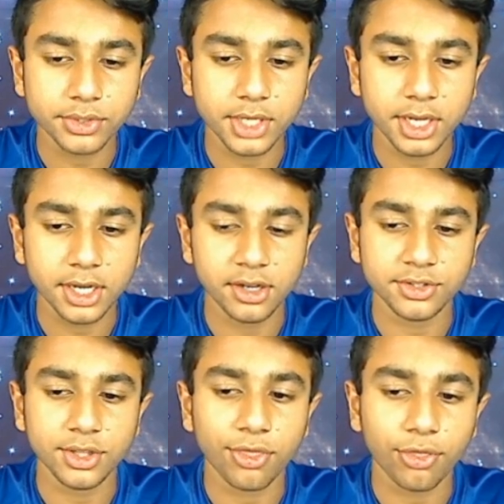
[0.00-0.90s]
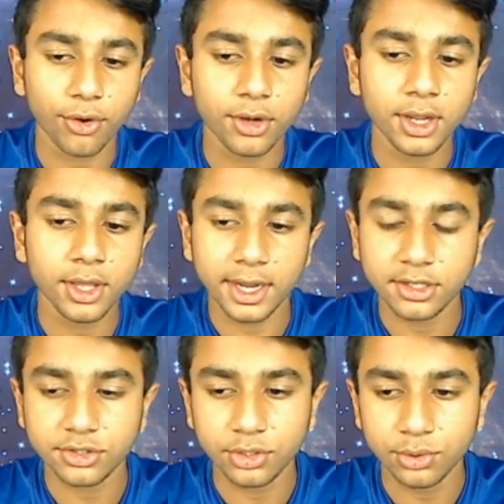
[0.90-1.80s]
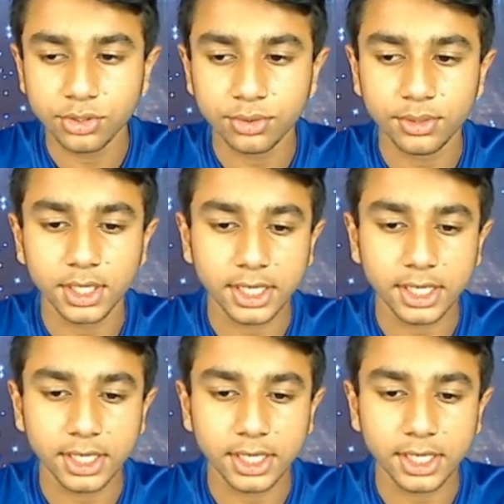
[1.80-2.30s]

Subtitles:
and it is the third that is used to